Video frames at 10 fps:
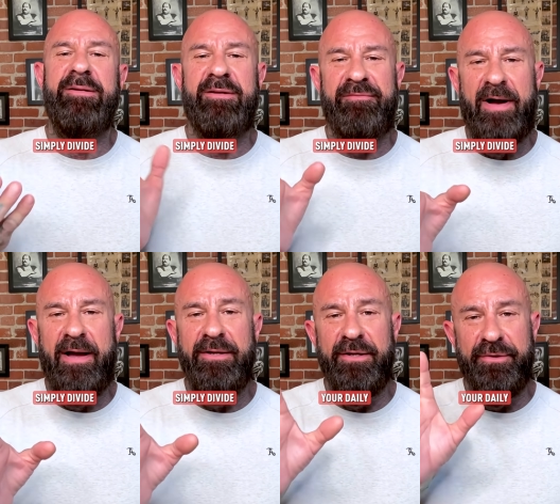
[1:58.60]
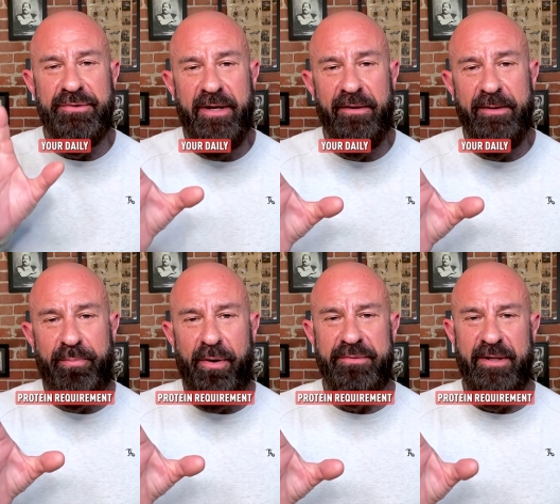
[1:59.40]
divide your daily
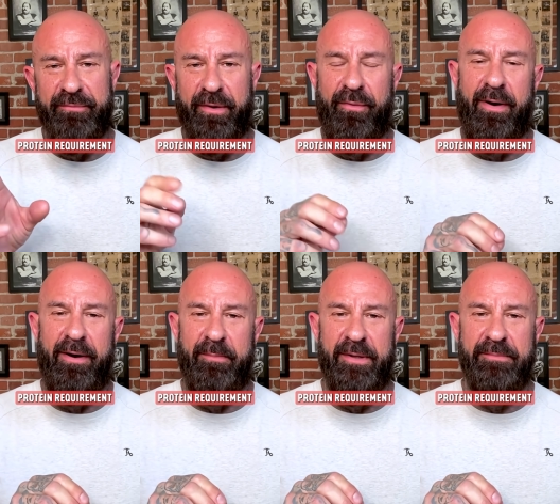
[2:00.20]
protein requirement